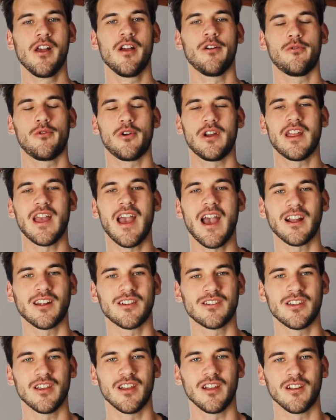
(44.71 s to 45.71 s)

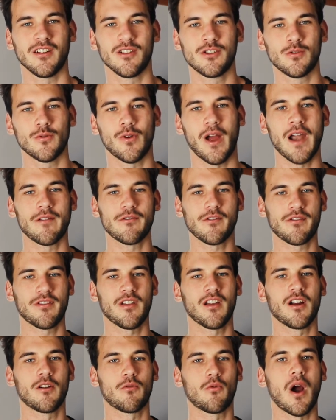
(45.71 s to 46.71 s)
reacting to
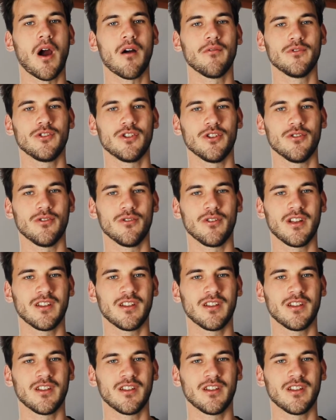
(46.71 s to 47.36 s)
everything around you.